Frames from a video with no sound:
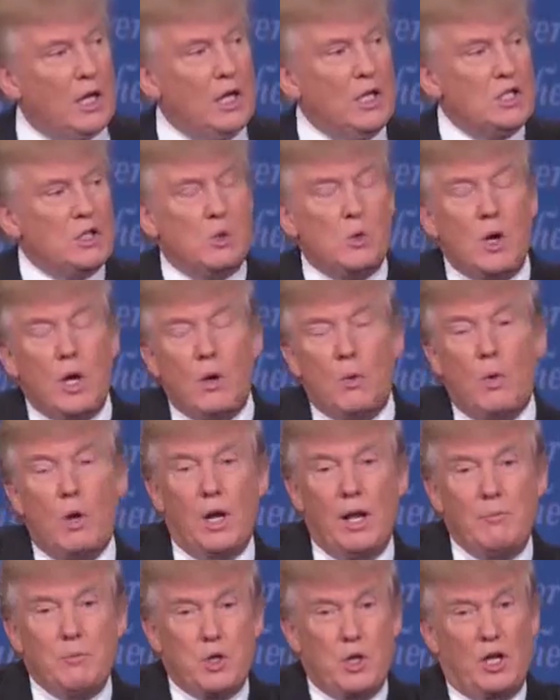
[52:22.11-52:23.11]
guns away.
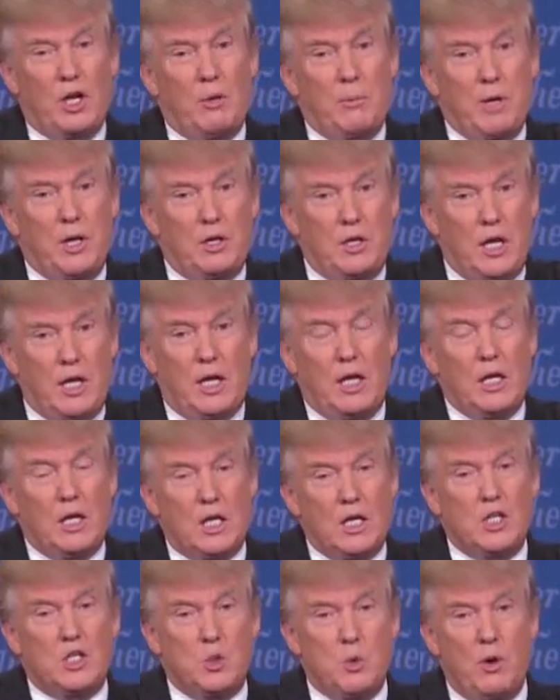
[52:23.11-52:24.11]
Well, I'm talking about taking
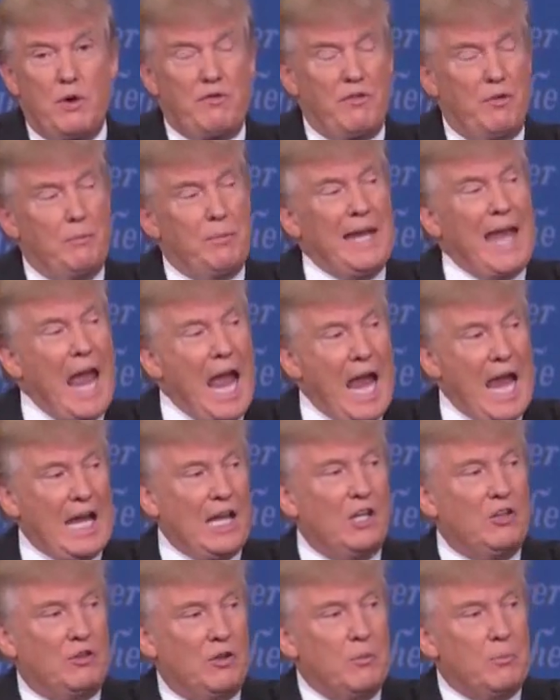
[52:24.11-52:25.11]
guns away from
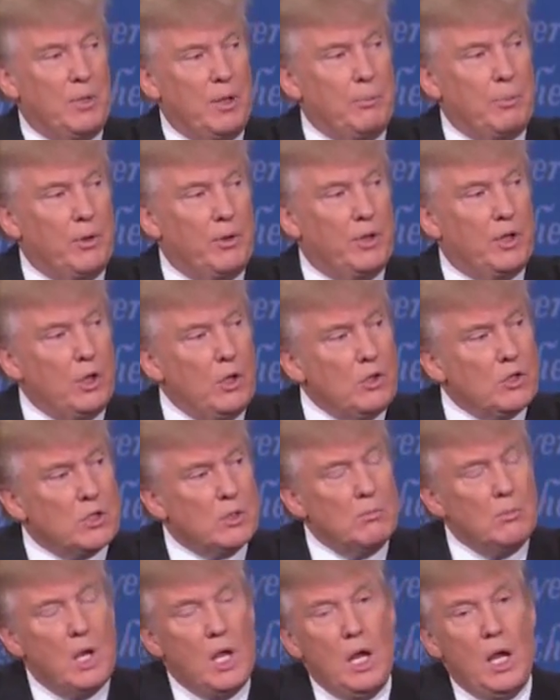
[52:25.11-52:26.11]
gangs and people that use
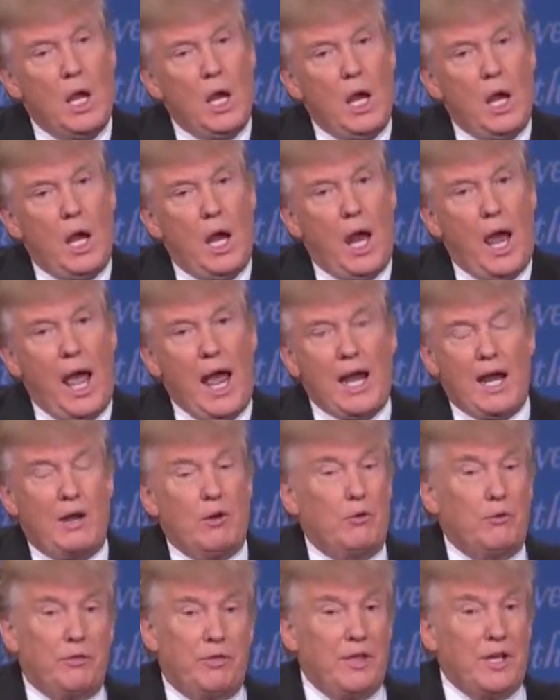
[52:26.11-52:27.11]
them. And I
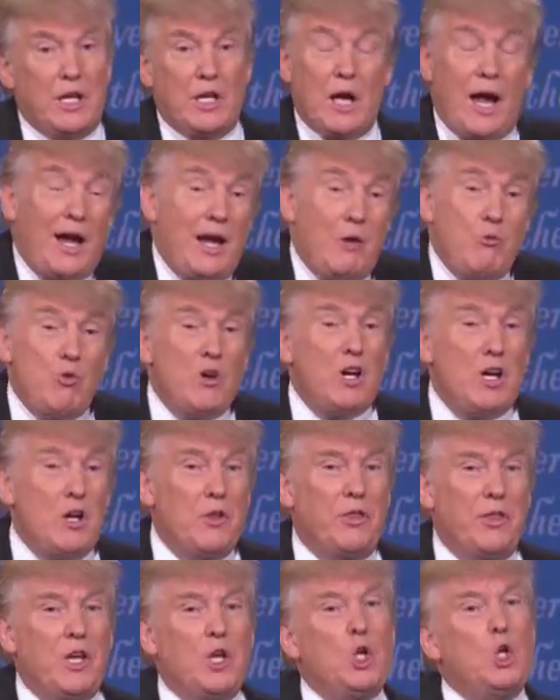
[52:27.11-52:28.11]
really
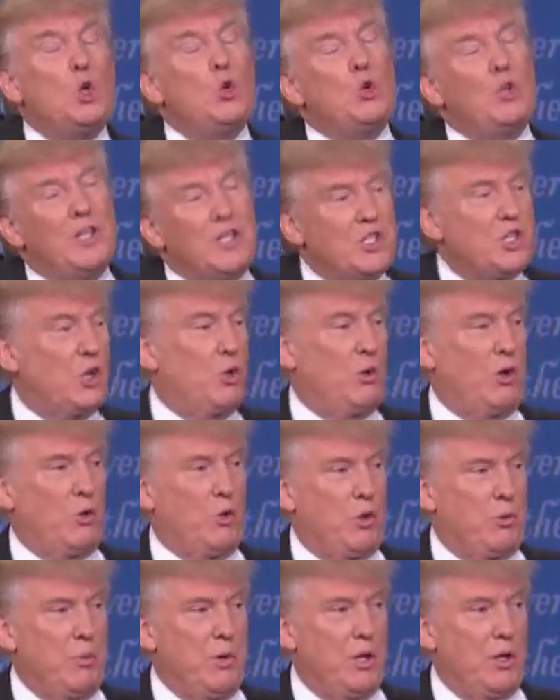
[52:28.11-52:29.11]
don't think you disagree
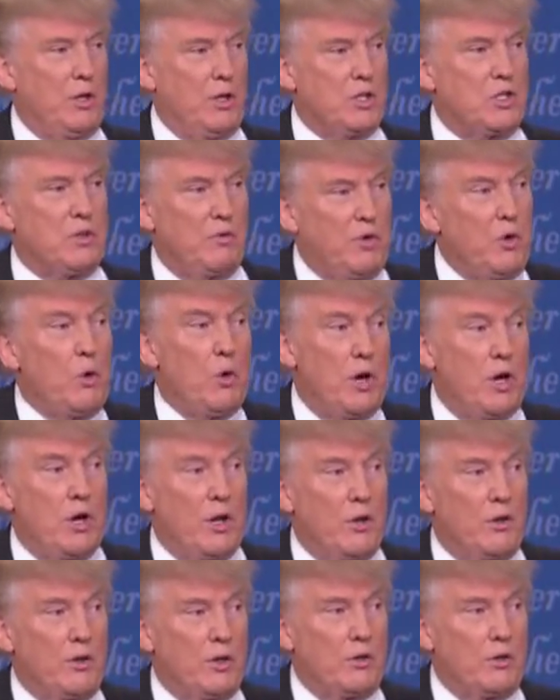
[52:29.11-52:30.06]
with me on this, if you want to know the